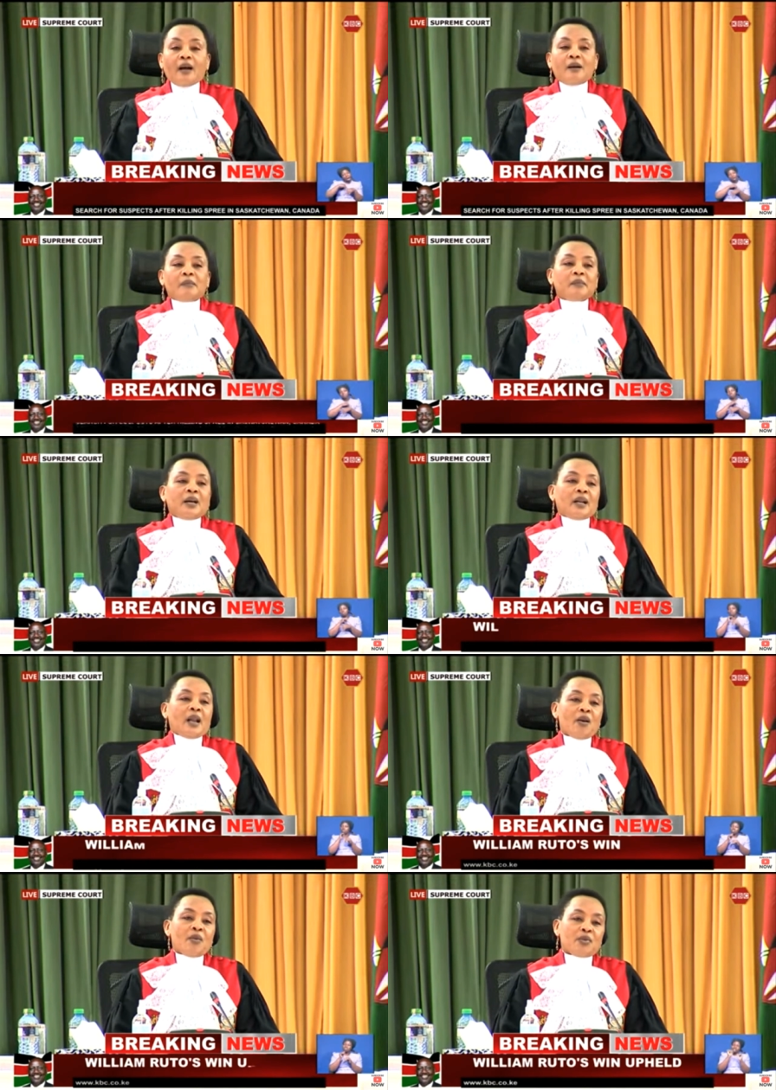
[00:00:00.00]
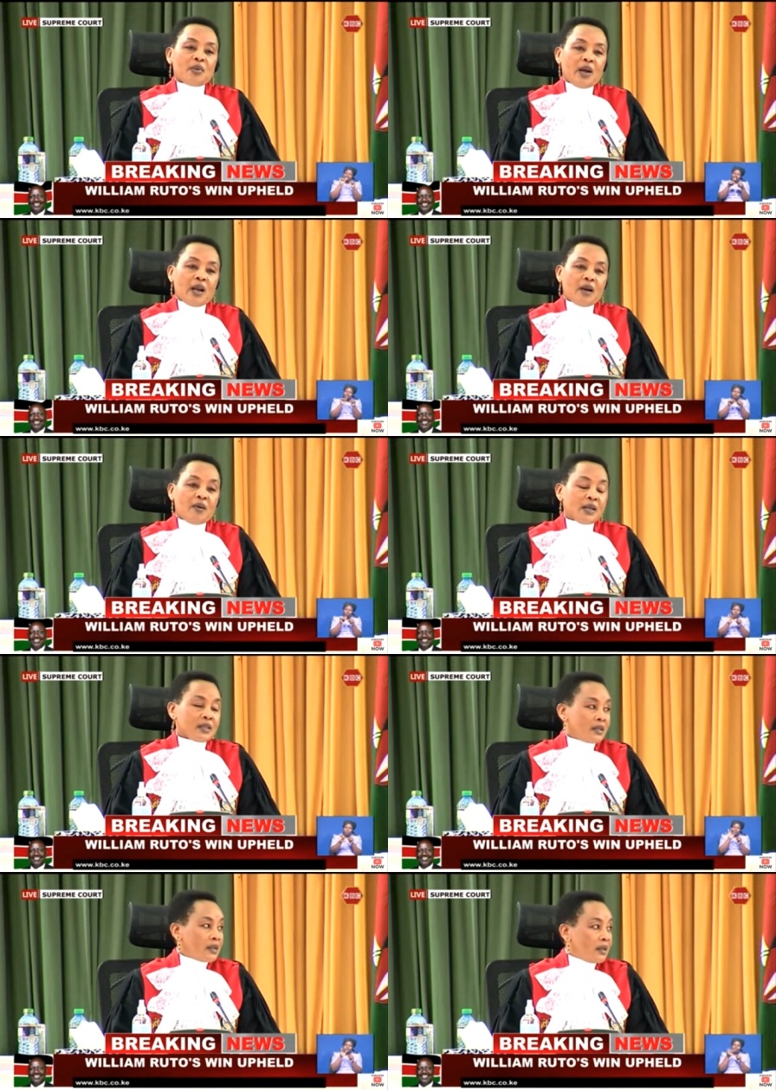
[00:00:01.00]
Um, and now, if you allow
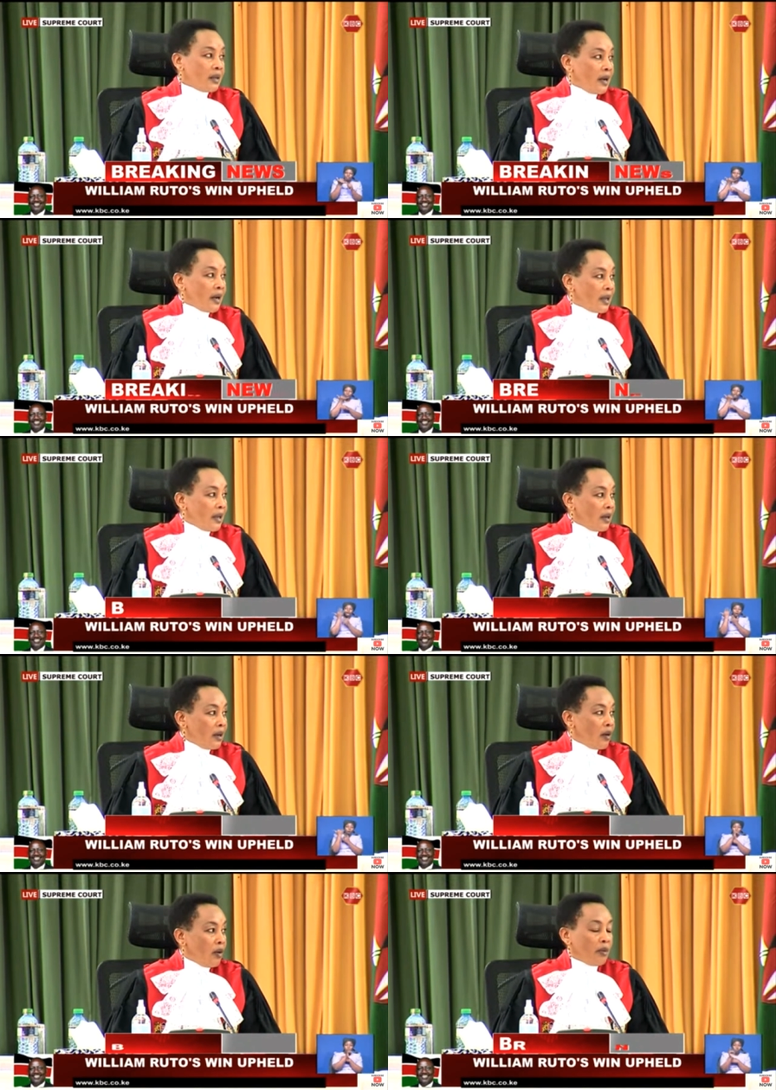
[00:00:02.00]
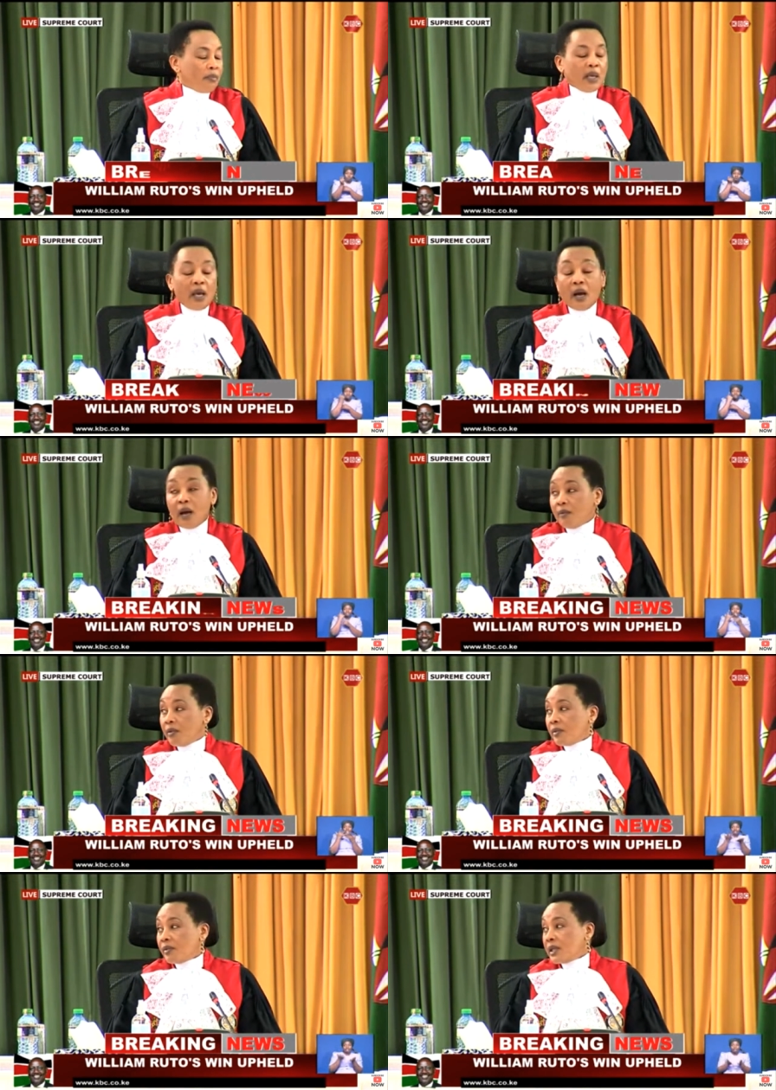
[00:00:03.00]
us, again, on
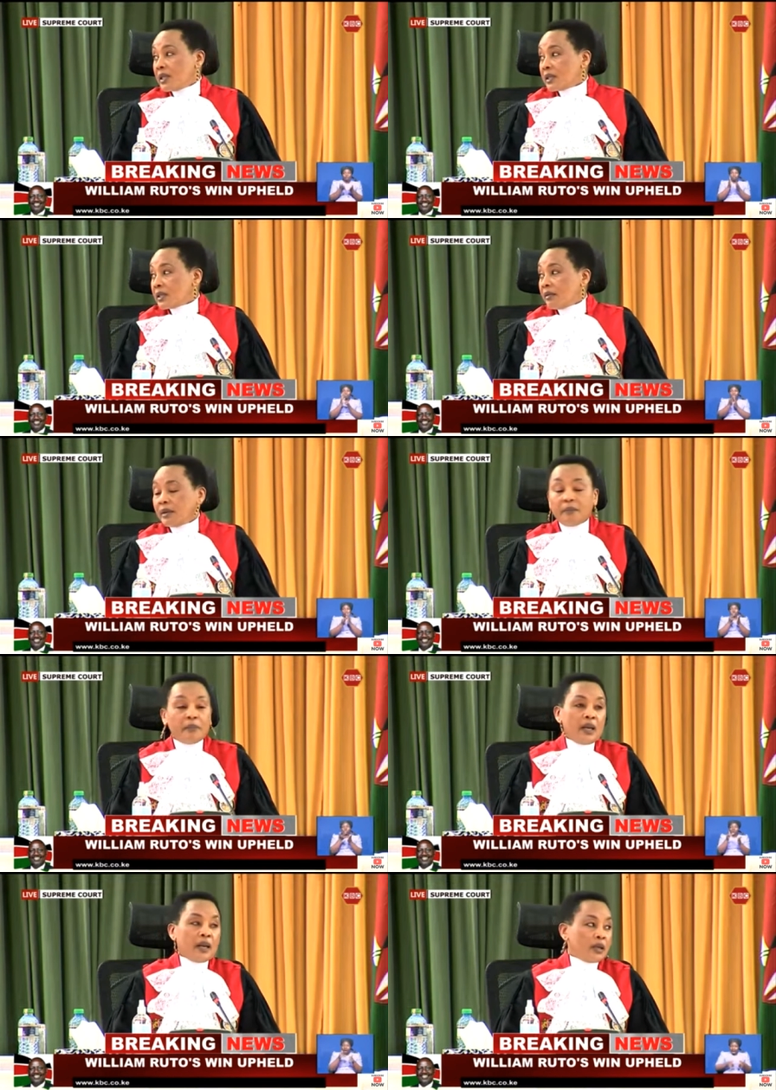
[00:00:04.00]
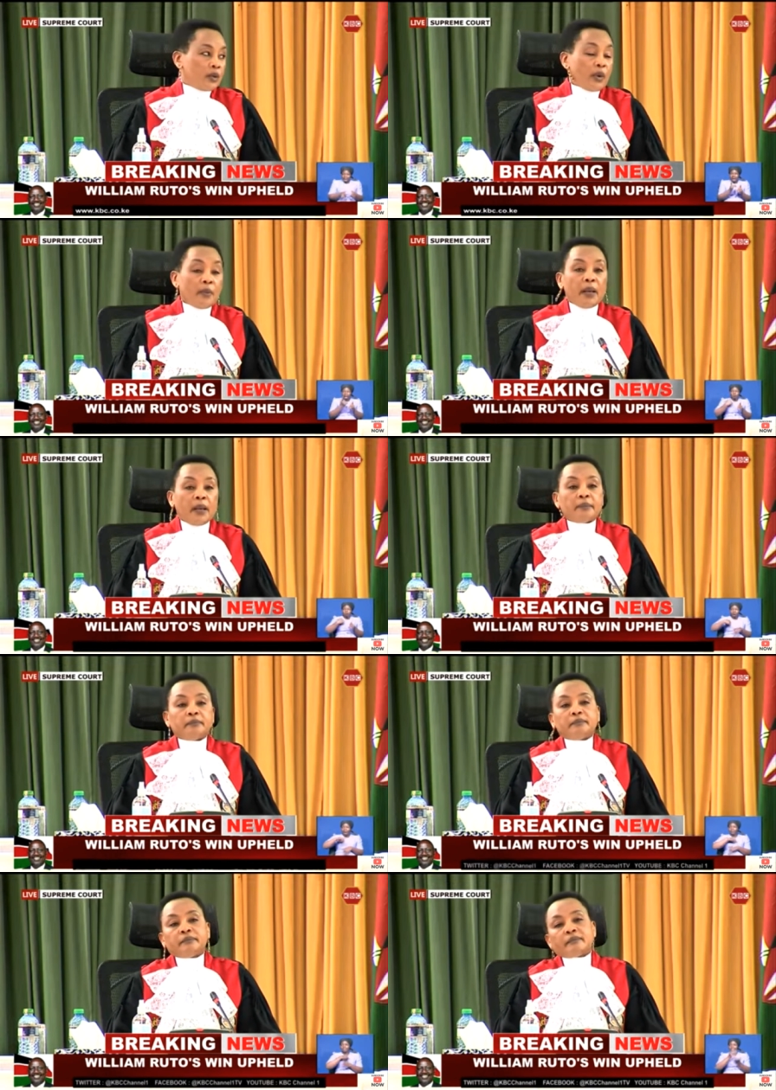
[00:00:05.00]
behalf of these seven men and women